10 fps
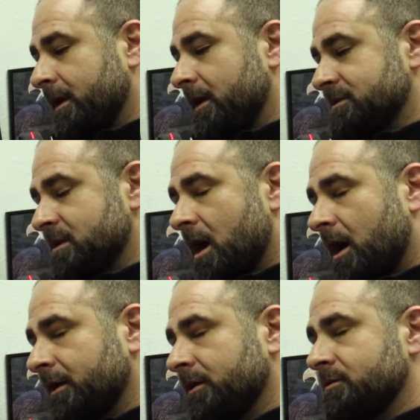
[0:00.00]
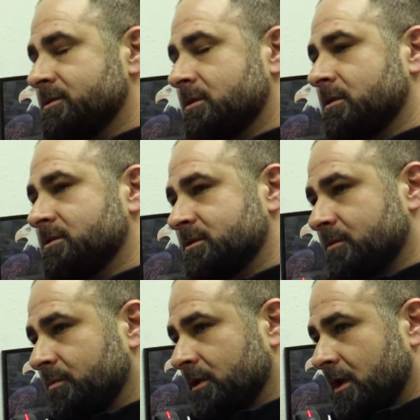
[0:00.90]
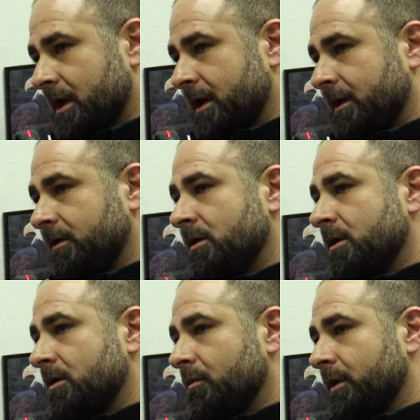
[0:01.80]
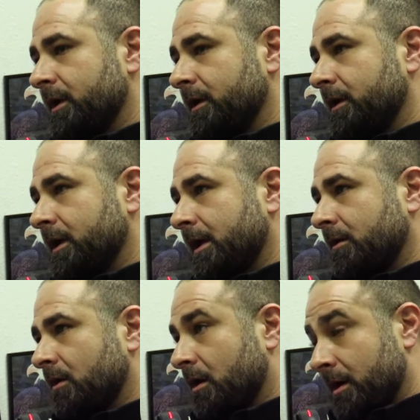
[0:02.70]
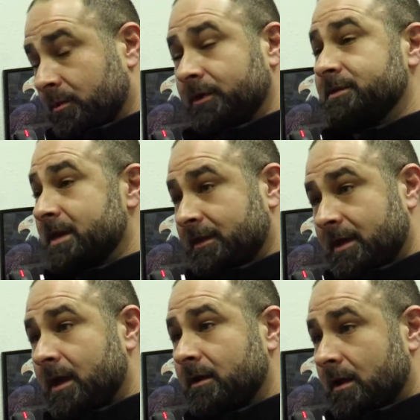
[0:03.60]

then as the audio starts to play, we are able to take that